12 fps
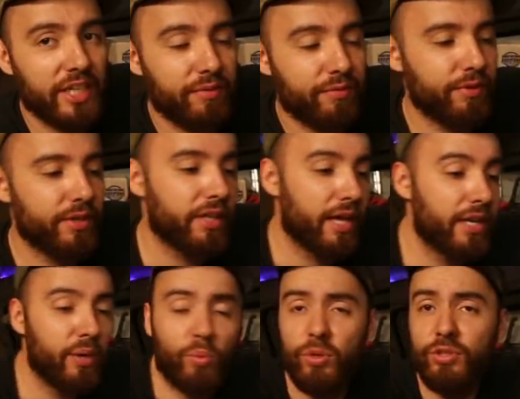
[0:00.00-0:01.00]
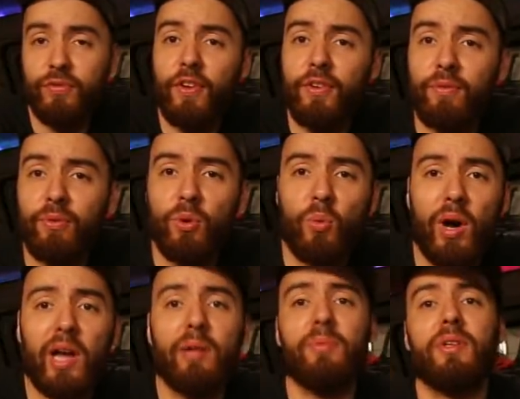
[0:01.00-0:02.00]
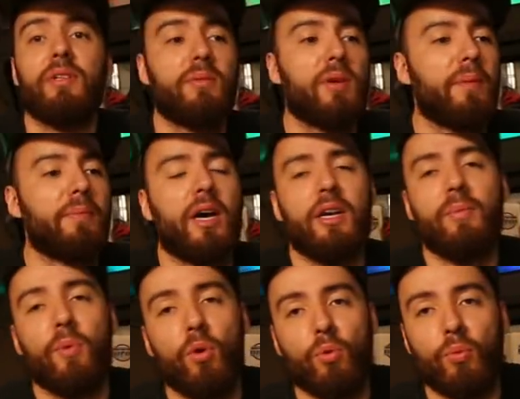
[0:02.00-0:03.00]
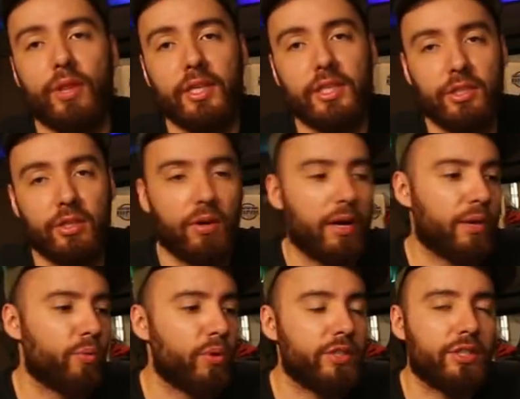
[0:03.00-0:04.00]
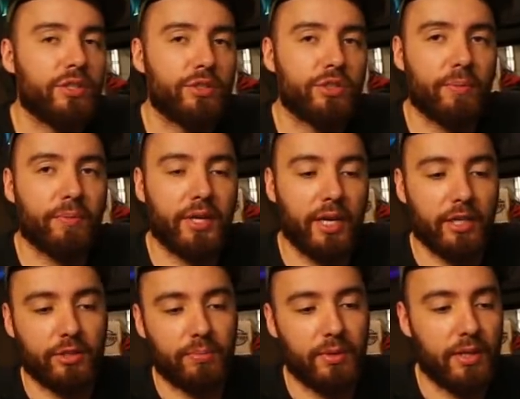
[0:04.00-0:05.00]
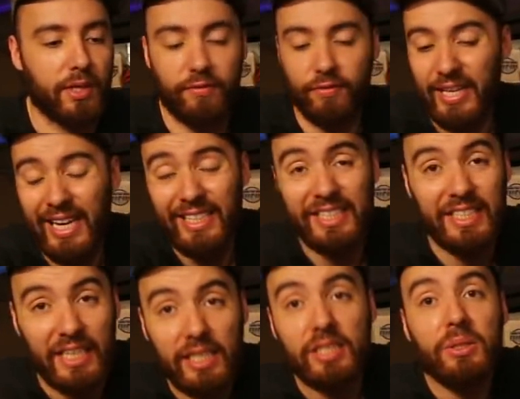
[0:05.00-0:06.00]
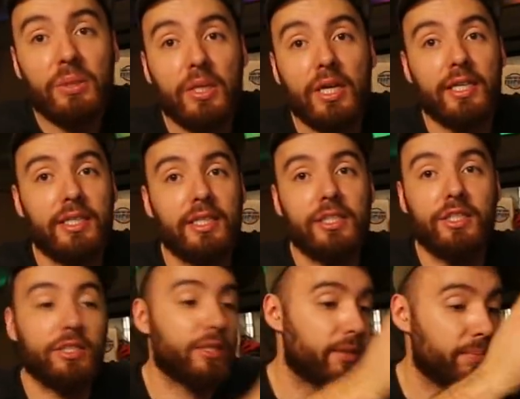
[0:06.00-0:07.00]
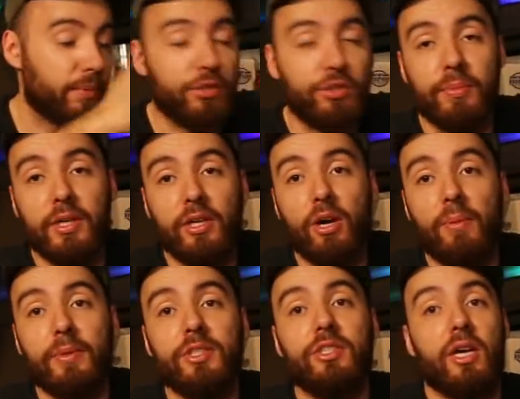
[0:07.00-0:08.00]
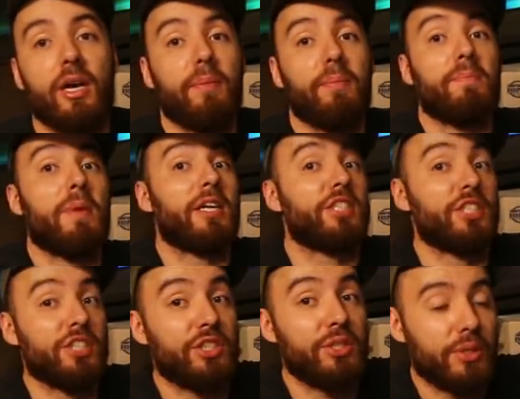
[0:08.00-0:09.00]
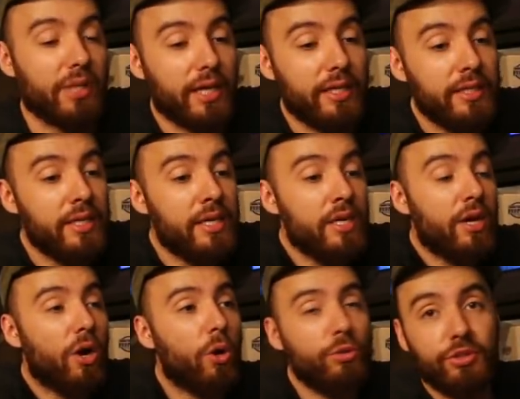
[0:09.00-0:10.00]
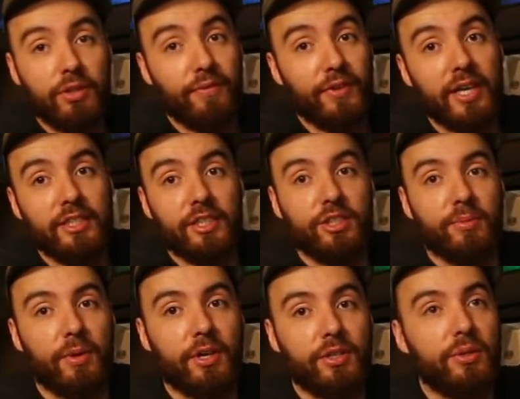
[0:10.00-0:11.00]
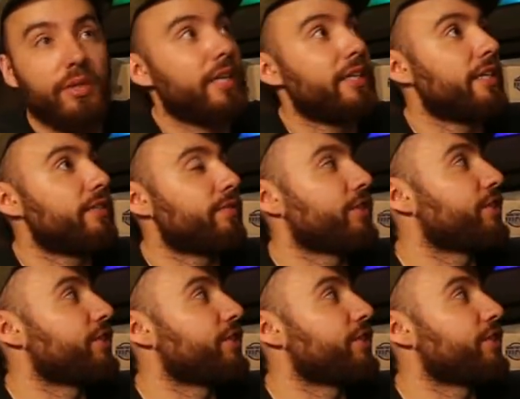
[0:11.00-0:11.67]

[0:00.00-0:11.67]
livery, and it was fun for a while, but I'm kind of bored with it, so I want to do something else. But if you guys got cool ideas, post them in the comments. I might just do that. Also, if you guys got some other cool ideas for the